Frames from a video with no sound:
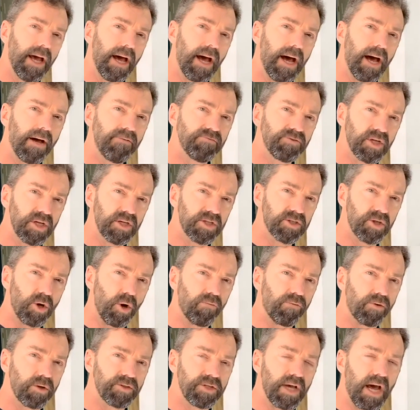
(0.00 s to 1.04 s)
just
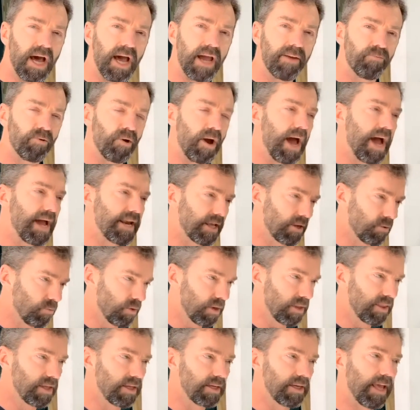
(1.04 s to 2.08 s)
over time riding
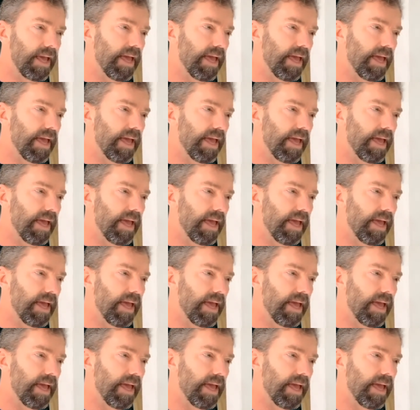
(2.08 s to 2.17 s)
with it,